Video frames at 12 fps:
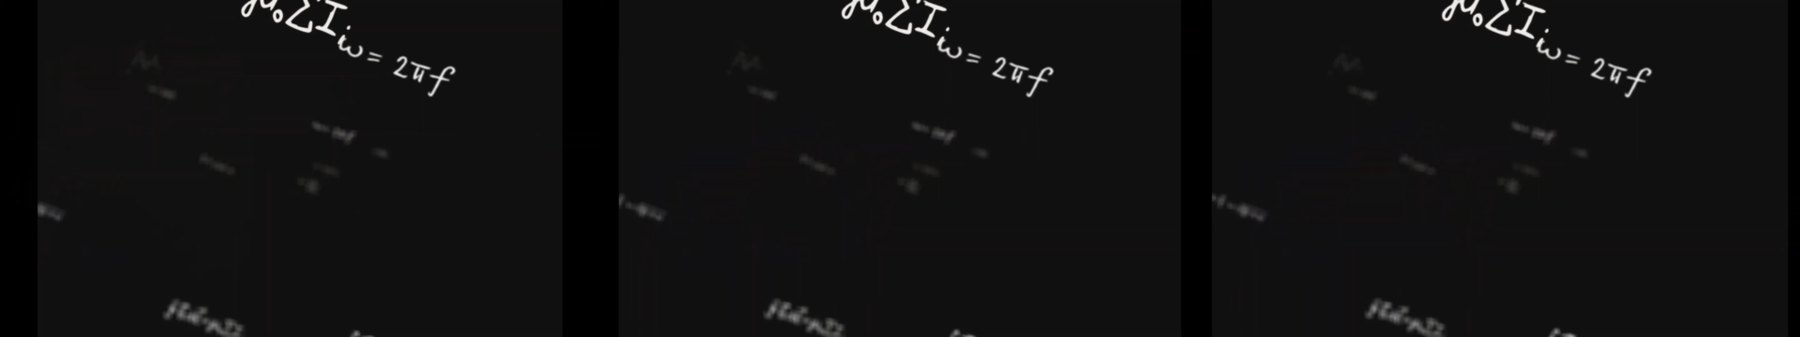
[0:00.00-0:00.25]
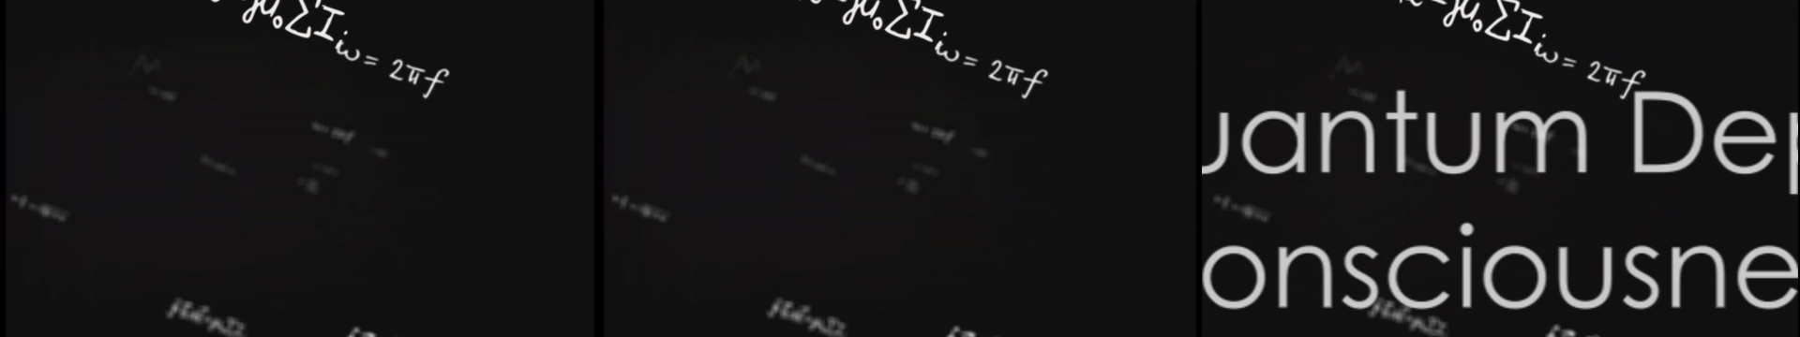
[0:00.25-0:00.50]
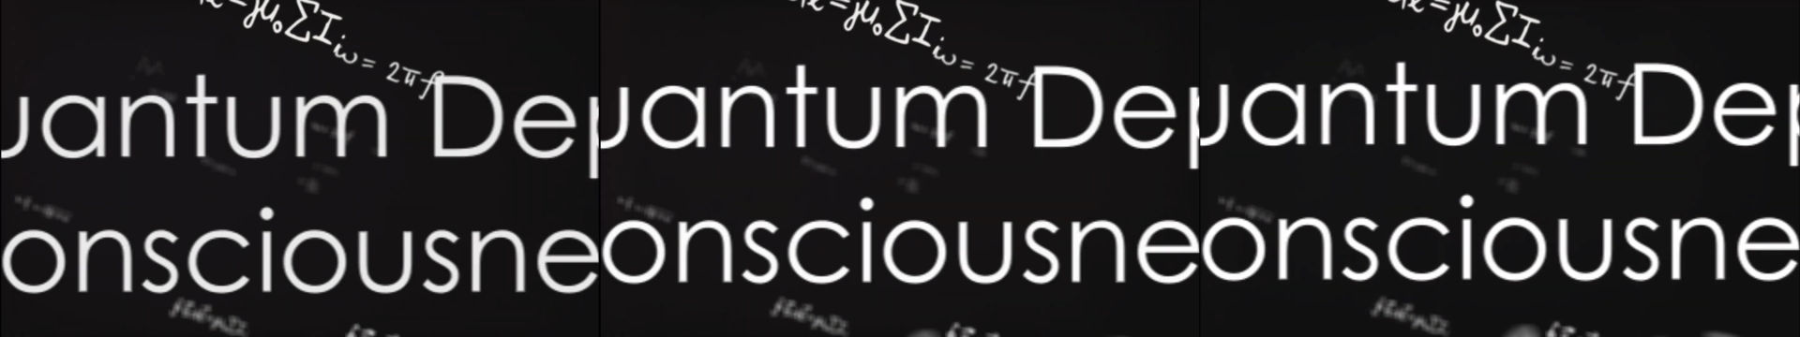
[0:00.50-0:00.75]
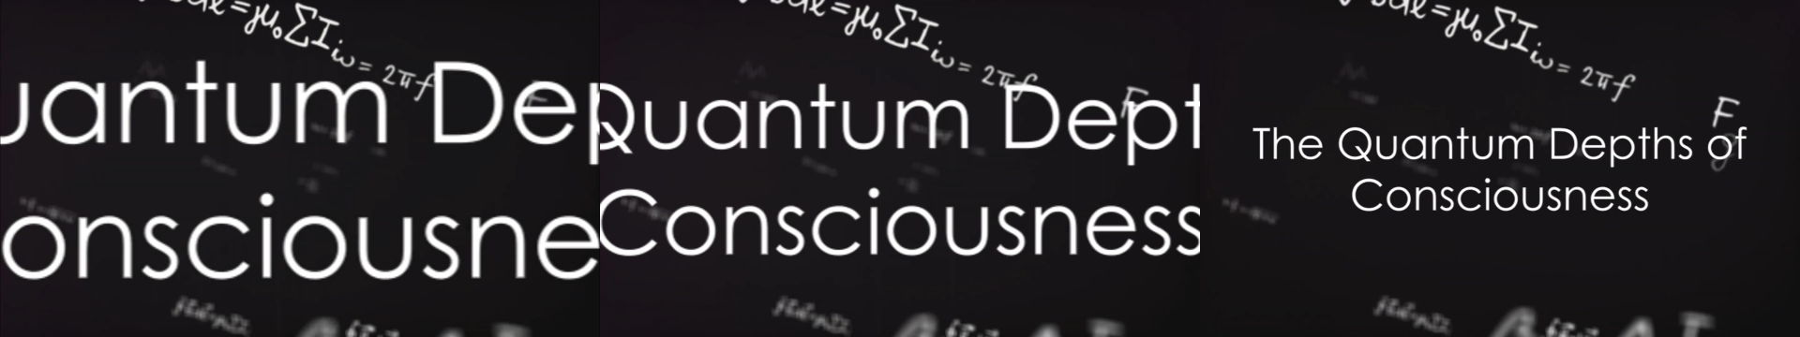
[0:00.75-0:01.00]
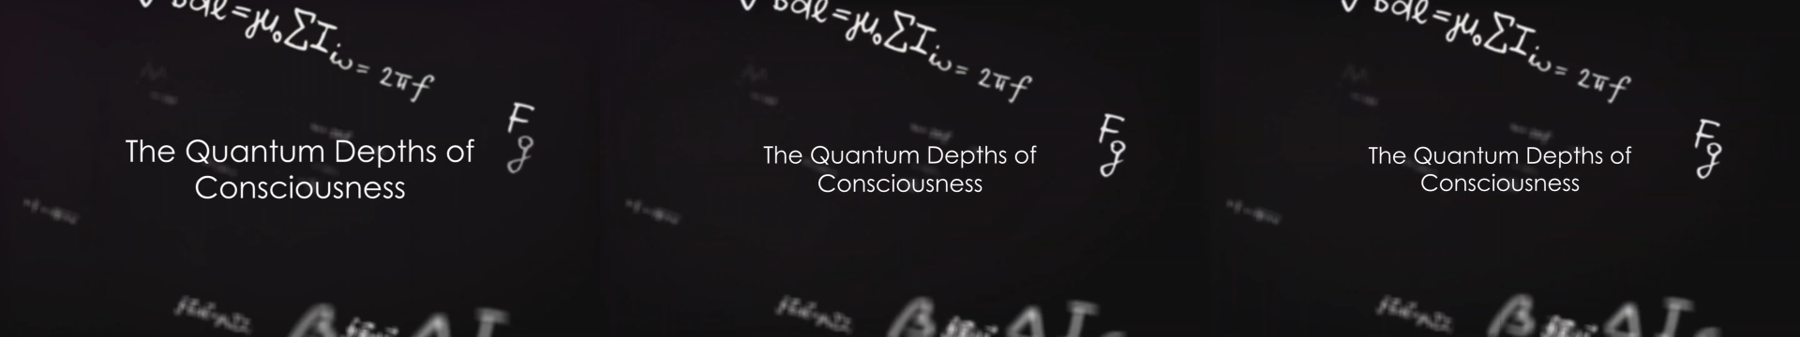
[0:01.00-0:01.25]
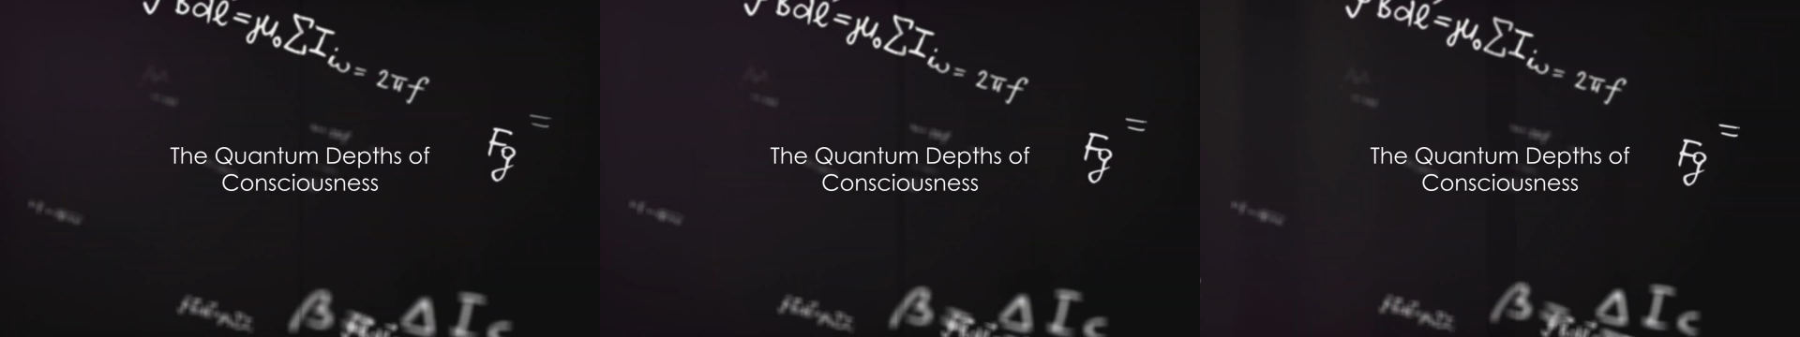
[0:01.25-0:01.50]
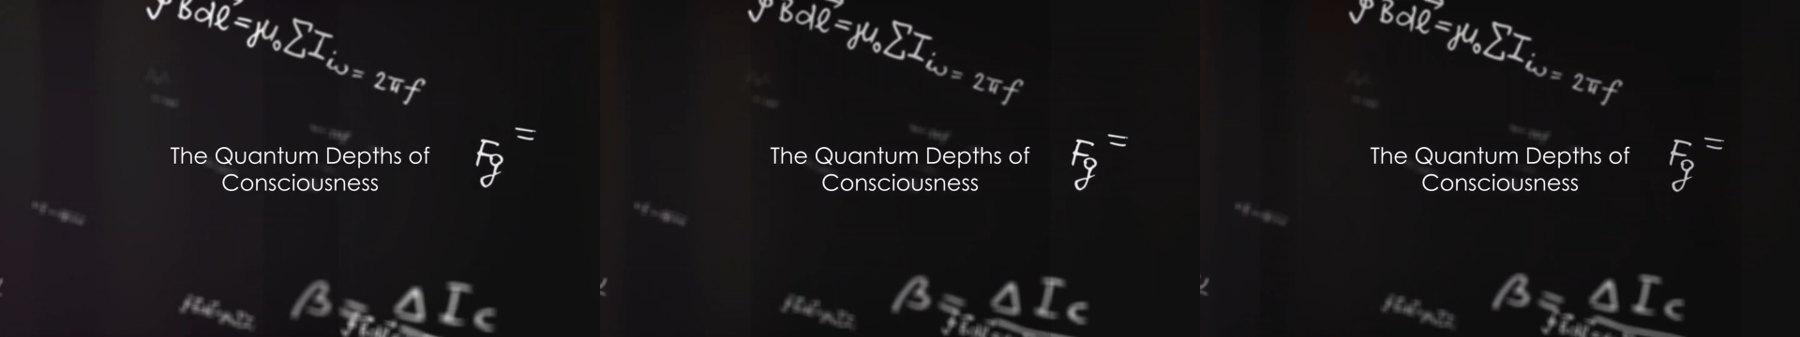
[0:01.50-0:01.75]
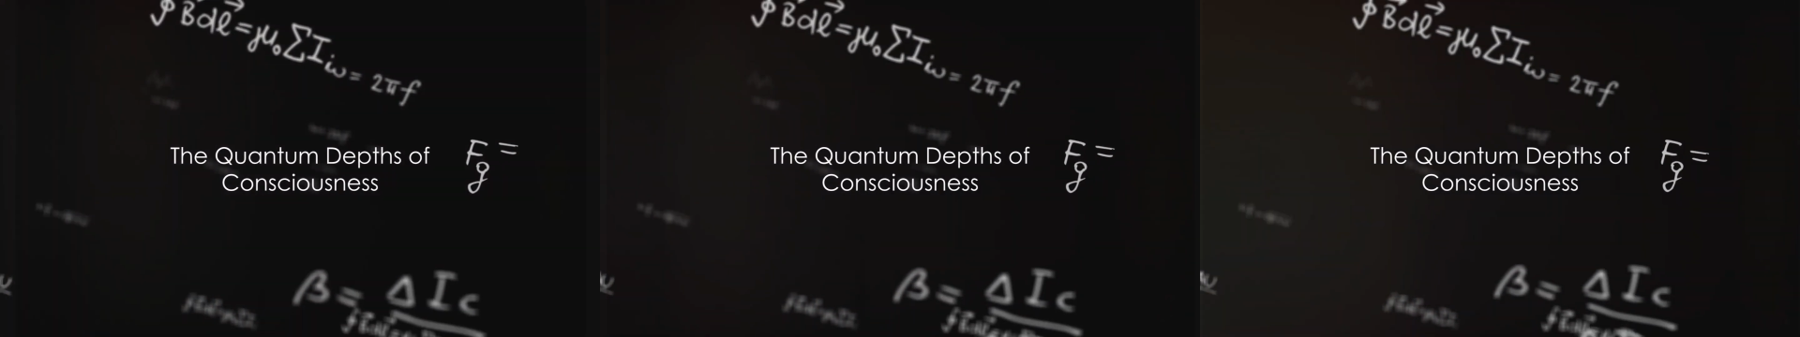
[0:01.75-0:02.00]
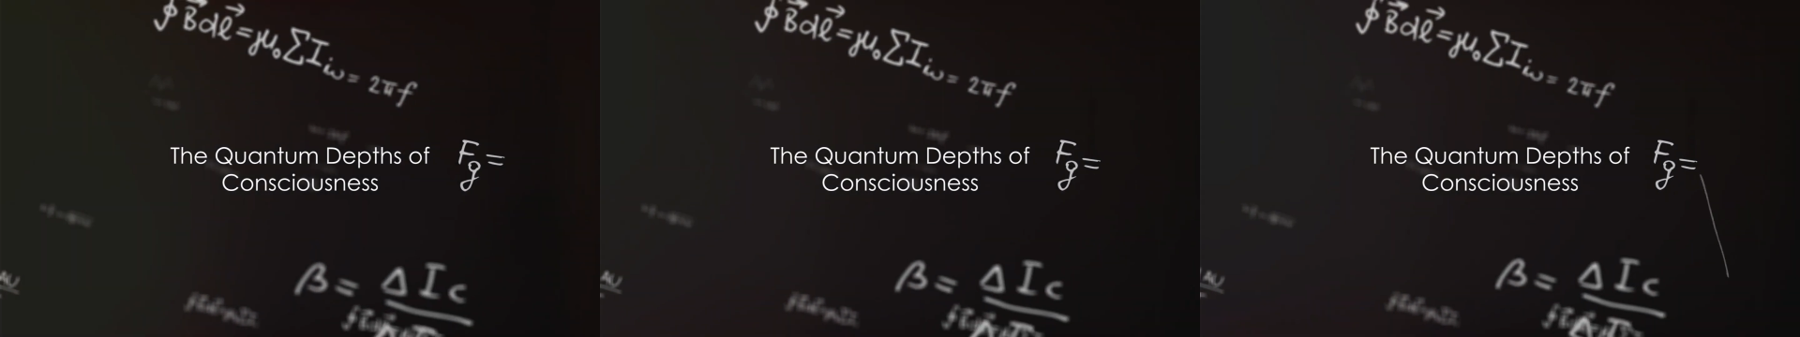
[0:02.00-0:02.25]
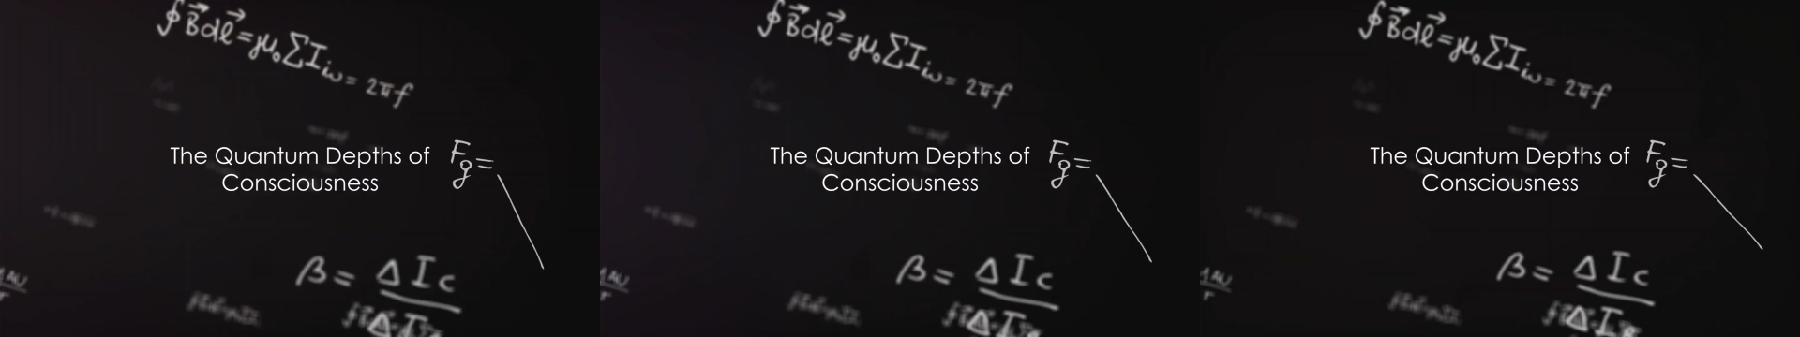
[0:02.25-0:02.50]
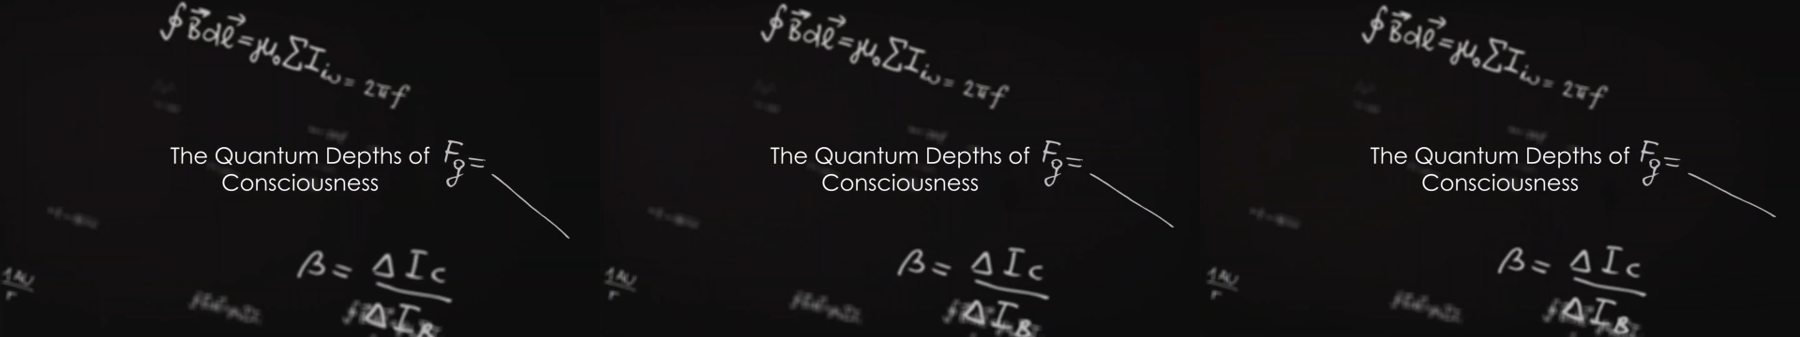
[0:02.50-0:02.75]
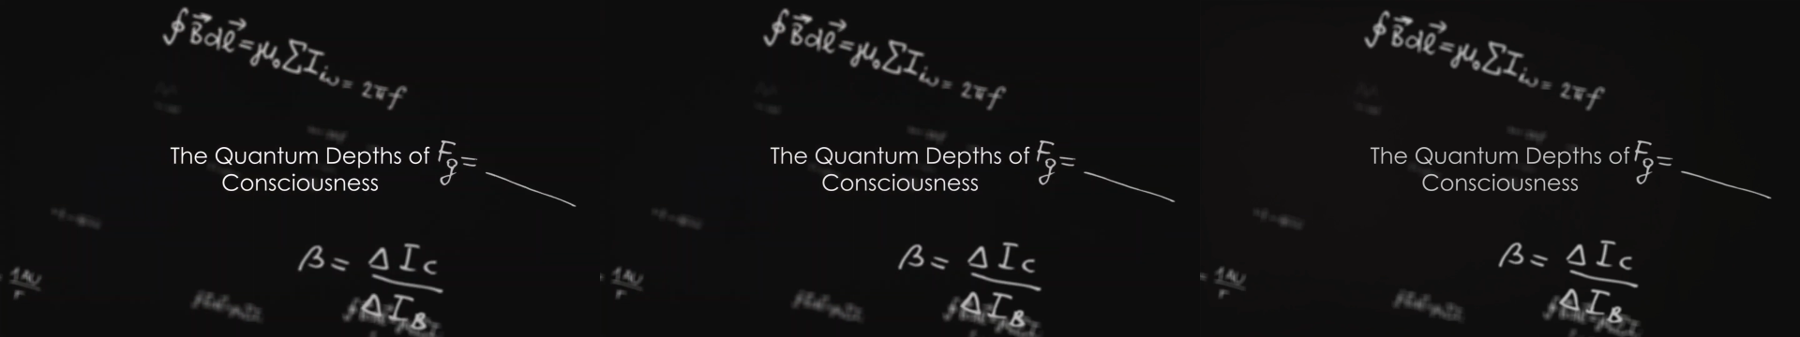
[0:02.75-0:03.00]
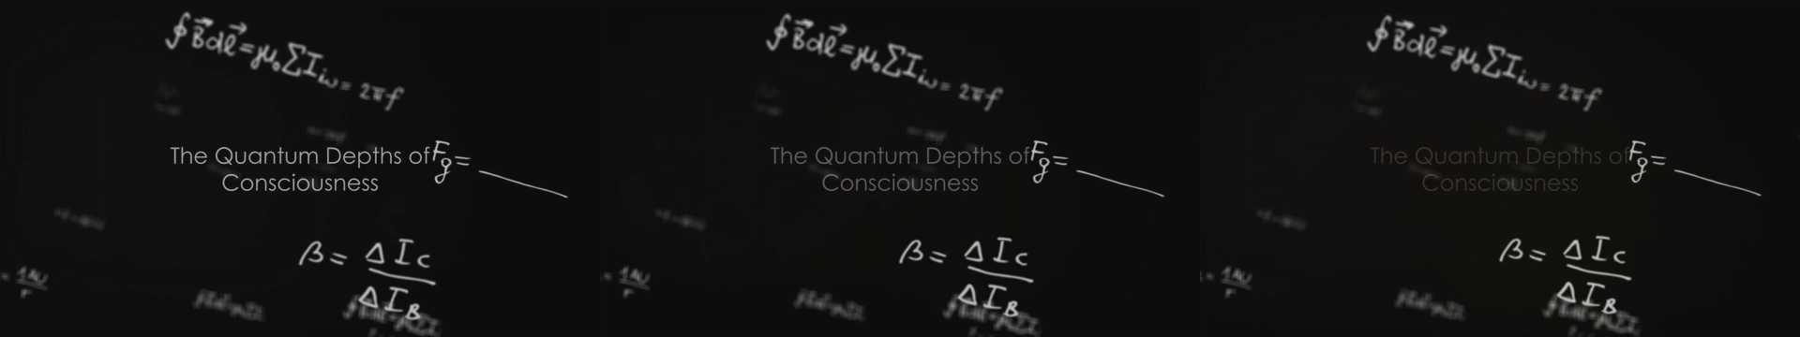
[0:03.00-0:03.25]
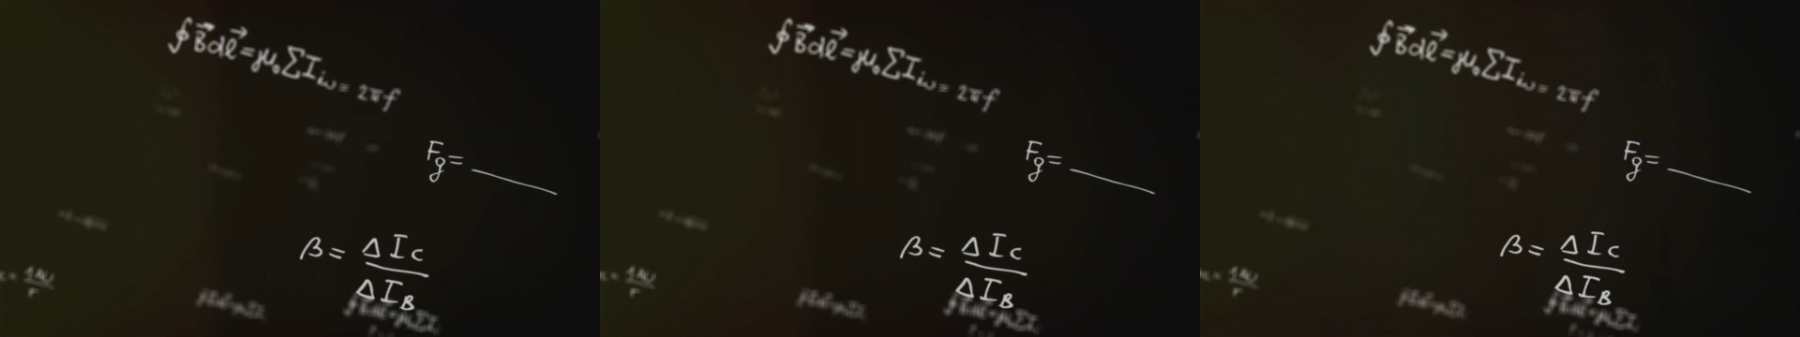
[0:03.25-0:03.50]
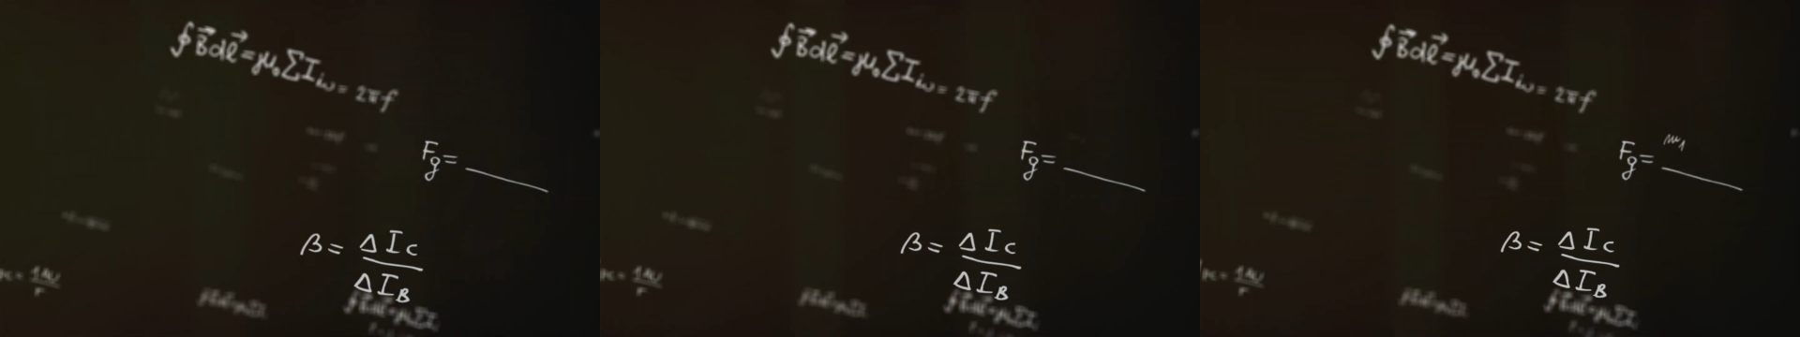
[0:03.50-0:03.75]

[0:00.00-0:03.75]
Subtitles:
(no speaker visible)